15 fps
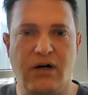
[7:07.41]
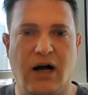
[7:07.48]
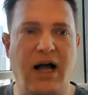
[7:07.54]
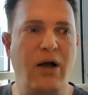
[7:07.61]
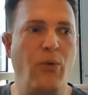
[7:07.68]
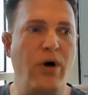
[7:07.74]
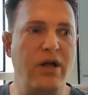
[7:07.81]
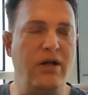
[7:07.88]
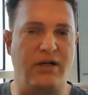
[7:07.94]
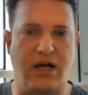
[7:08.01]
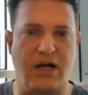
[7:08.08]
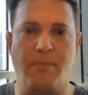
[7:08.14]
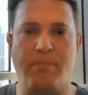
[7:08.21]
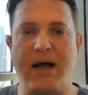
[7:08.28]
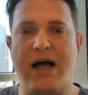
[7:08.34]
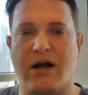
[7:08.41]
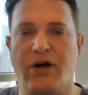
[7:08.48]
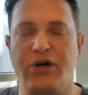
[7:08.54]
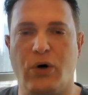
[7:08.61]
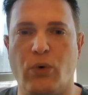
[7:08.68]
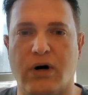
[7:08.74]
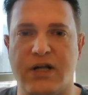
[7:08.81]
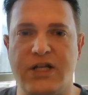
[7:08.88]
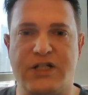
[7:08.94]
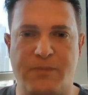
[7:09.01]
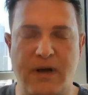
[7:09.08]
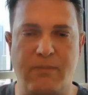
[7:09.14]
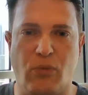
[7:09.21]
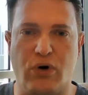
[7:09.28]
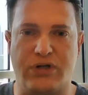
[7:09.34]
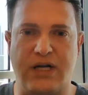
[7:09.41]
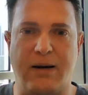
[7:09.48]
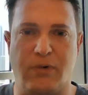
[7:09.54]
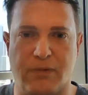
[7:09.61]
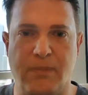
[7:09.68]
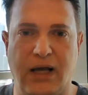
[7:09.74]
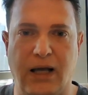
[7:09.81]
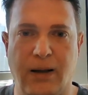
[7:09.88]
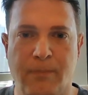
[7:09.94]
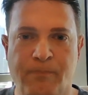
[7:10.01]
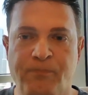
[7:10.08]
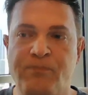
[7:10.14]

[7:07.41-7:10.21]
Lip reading: I want you to cut back on your work and spend more time with me.